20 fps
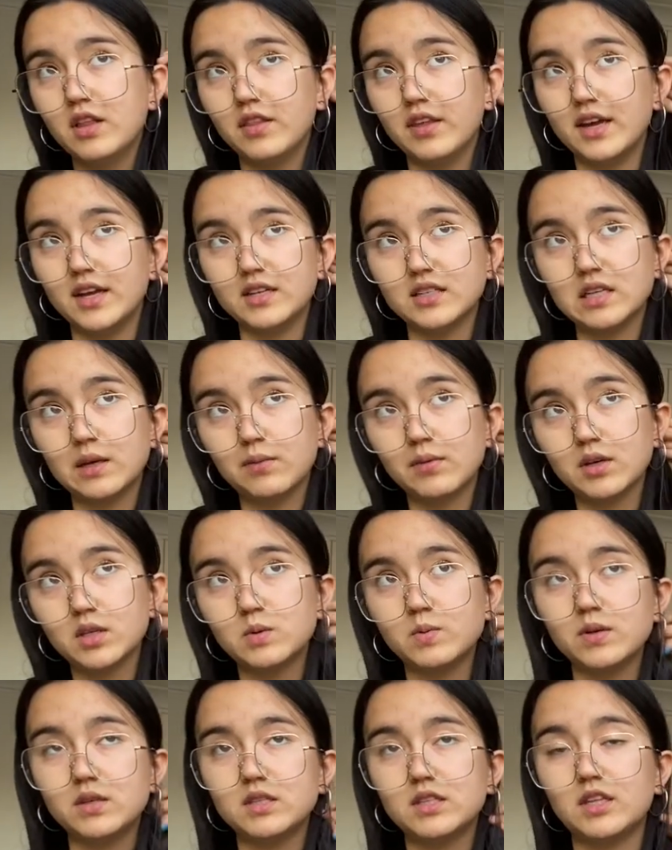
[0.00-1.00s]
the endemic
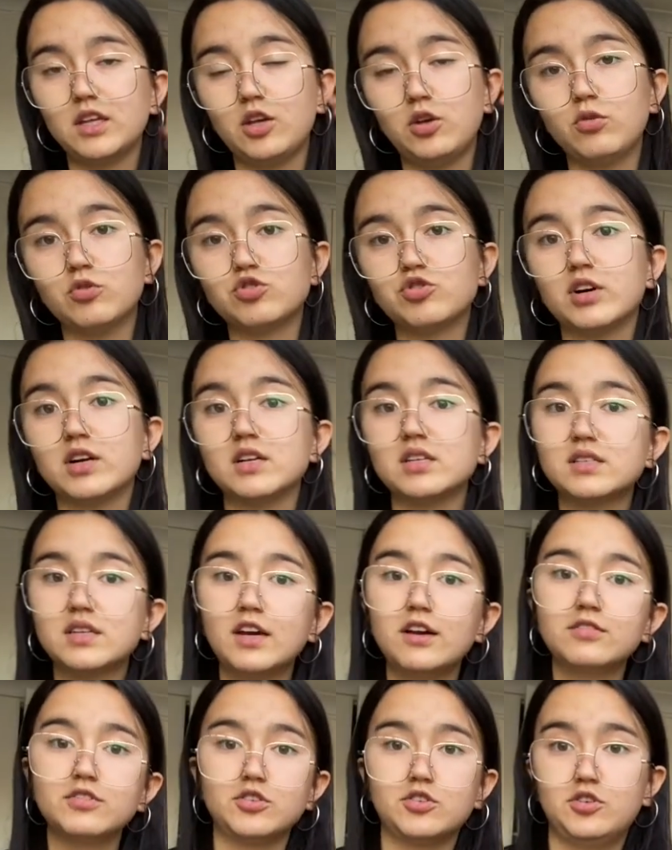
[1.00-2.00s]
species that you were trying to
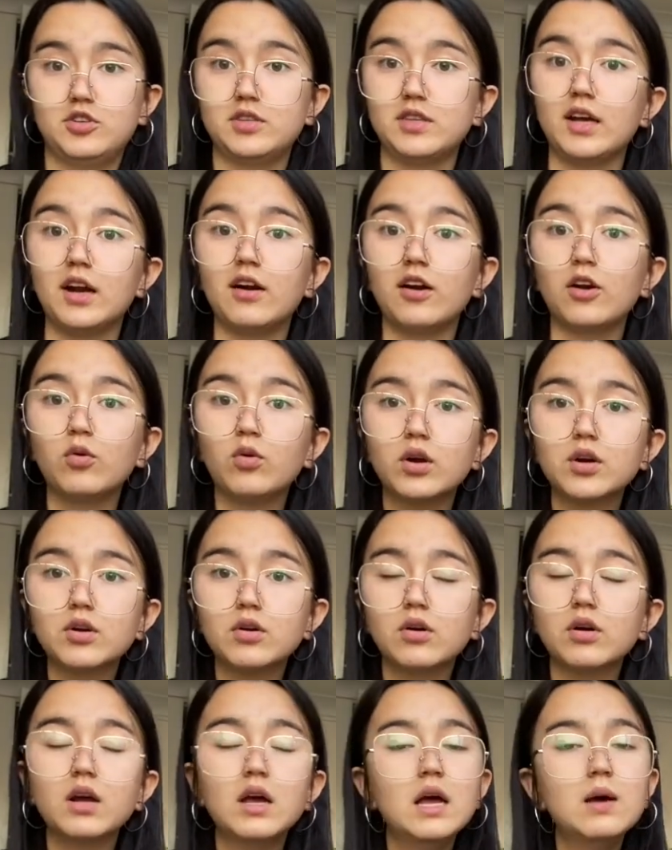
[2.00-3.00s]
save, such as the Hairy
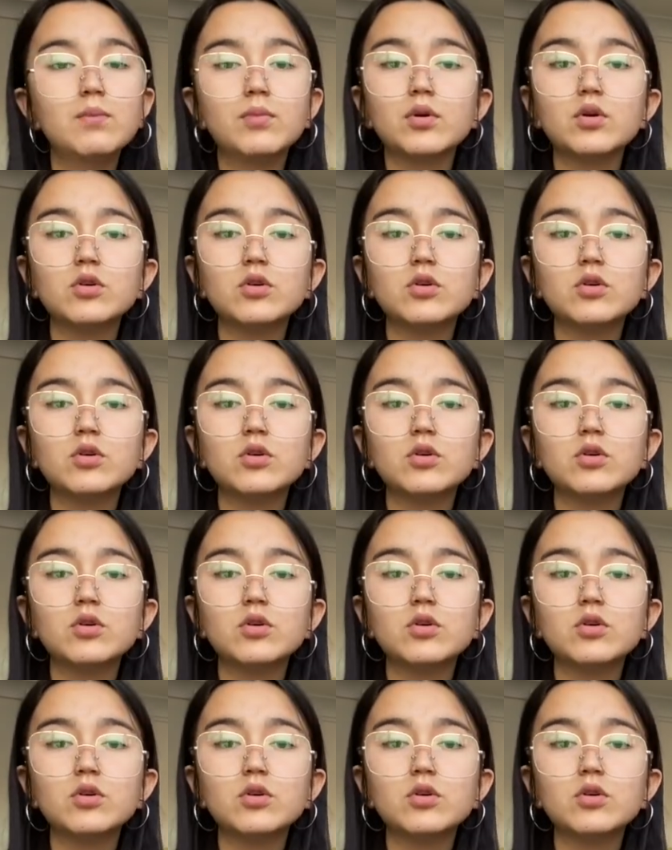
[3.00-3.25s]
Quandong, but